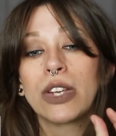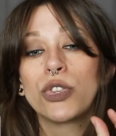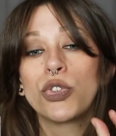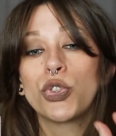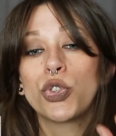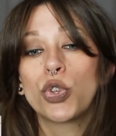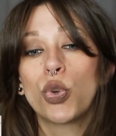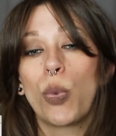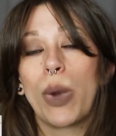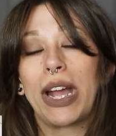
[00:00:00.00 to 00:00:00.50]

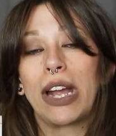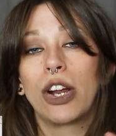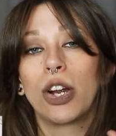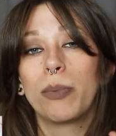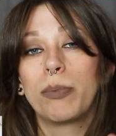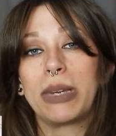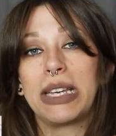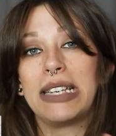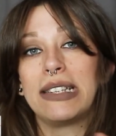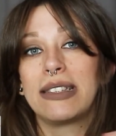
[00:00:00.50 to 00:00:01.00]

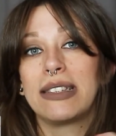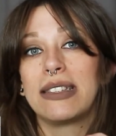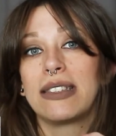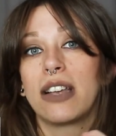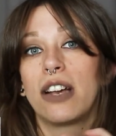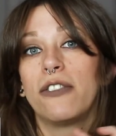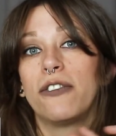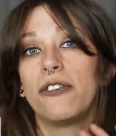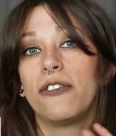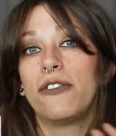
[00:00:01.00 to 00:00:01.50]
square
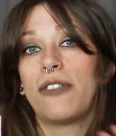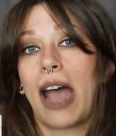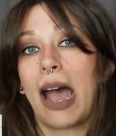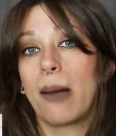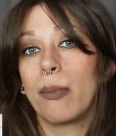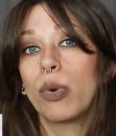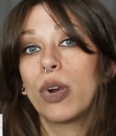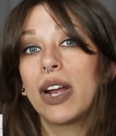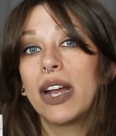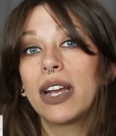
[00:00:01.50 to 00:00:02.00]
pieces of
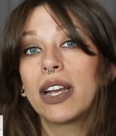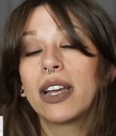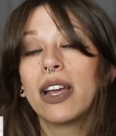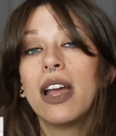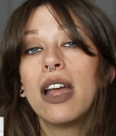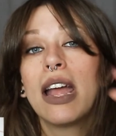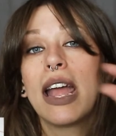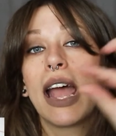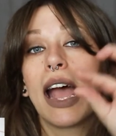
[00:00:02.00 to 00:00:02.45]
fabric